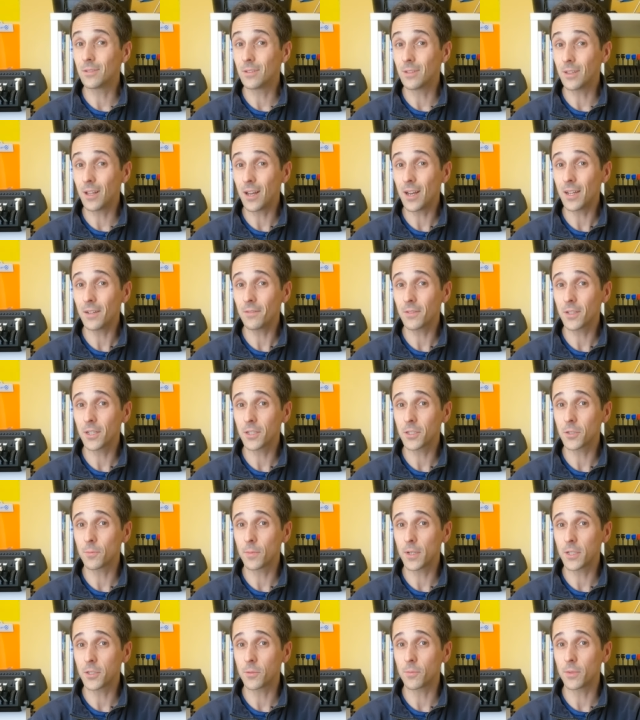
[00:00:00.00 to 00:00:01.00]
lot of
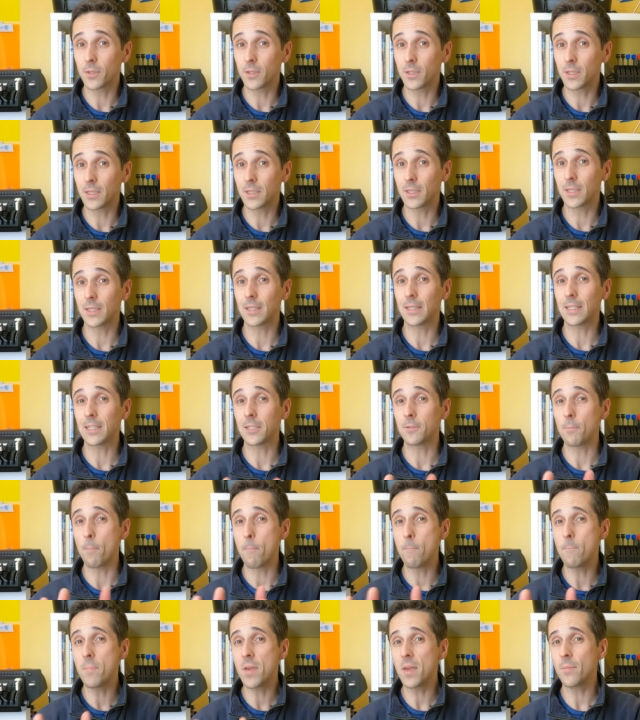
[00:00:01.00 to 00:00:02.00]
customizability to at least
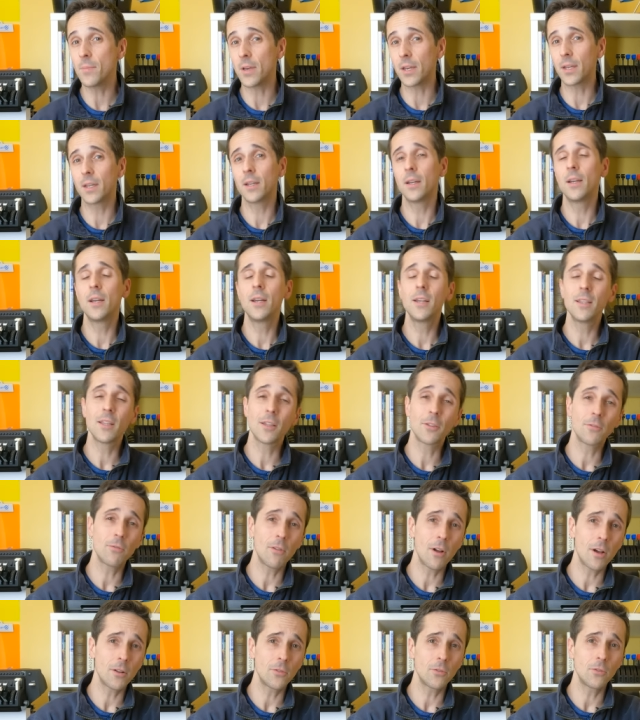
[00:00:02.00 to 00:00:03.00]
mimic the
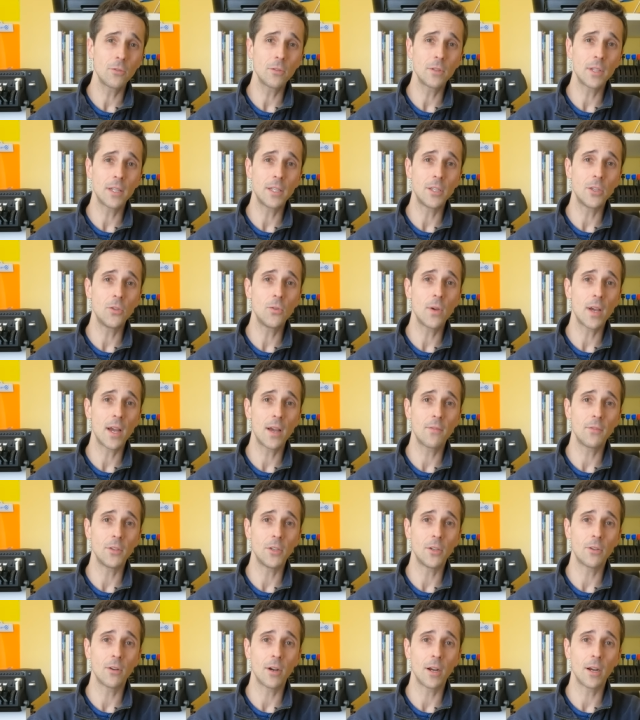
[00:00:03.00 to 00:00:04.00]
throttle that you have
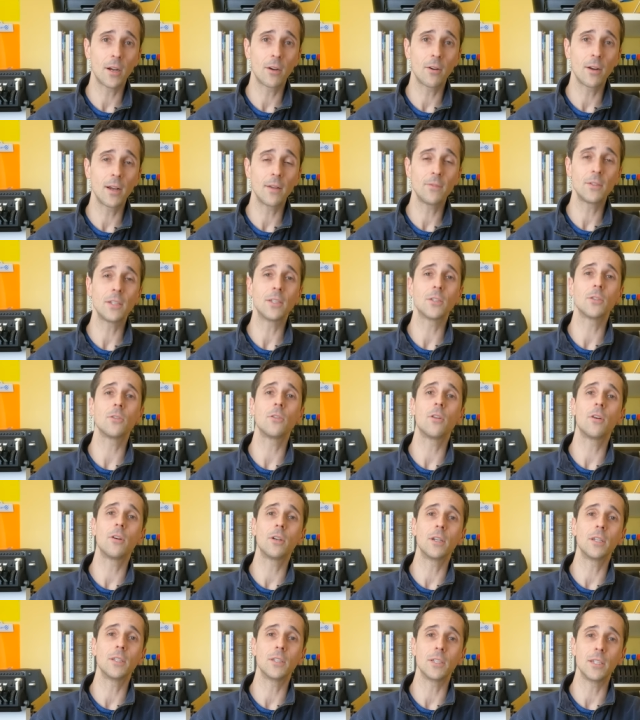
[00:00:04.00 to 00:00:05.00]
in your aircraft as
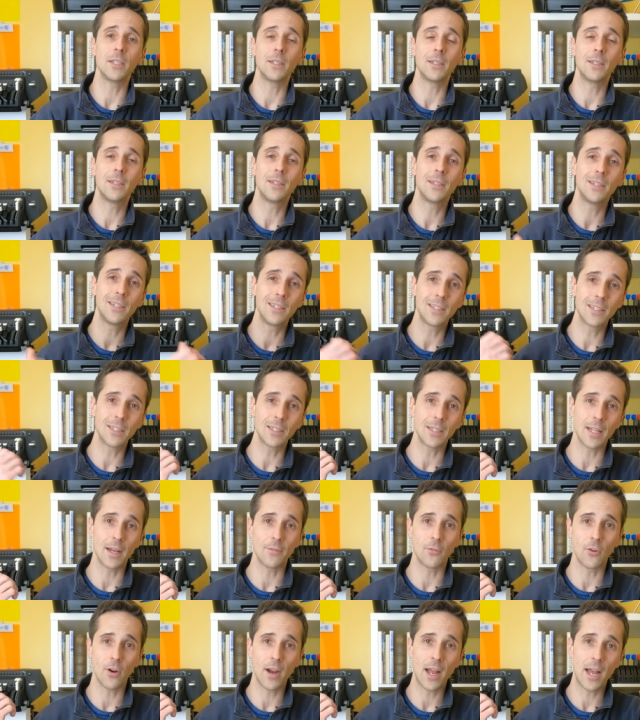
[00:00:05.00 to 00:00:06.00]
long as it is a
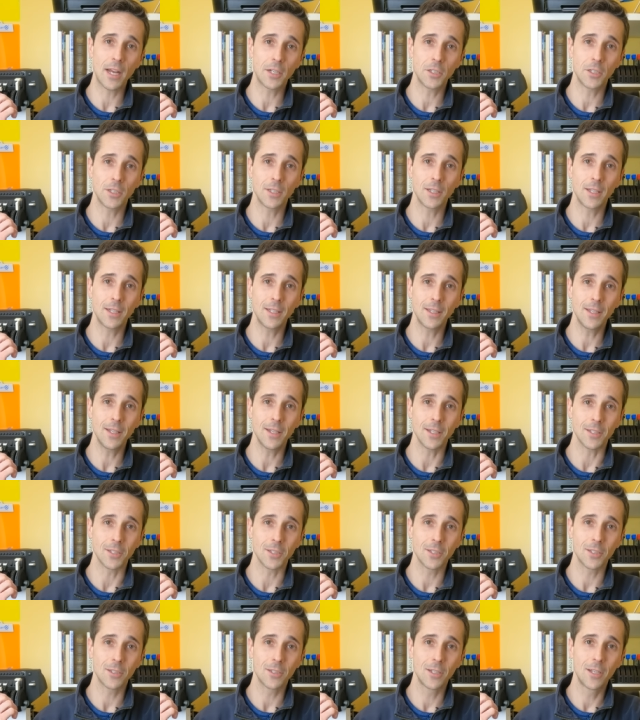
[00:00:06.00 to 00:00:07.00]
lever action like
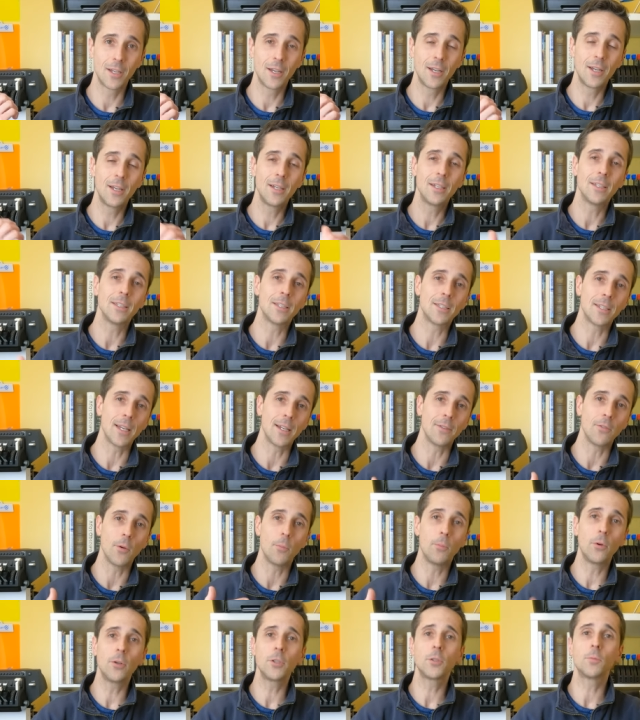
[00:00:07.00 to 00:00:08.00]
this, instead of
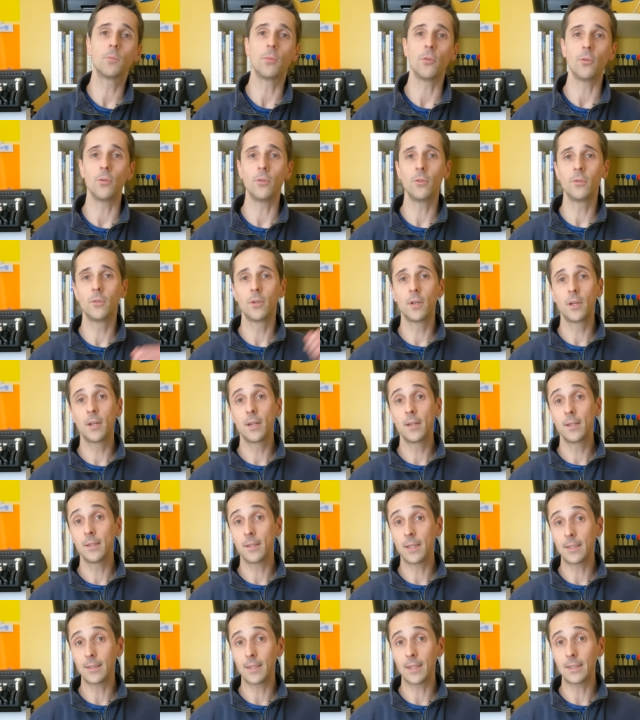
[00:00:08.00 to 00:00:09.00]
a push pull
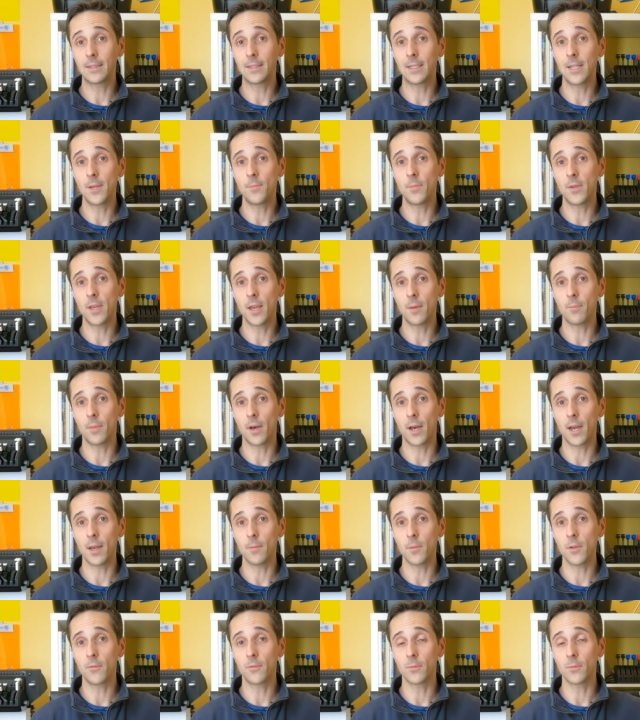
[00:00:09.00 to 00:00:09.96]
like that TPM behind me